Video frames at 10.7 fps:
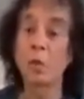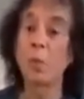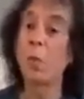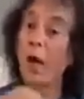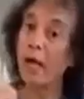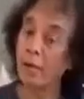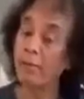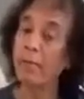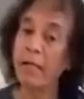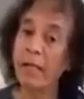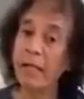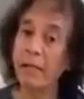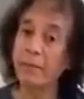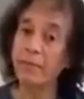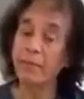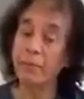Why
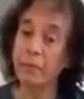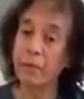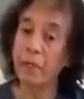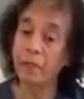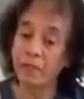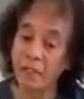play the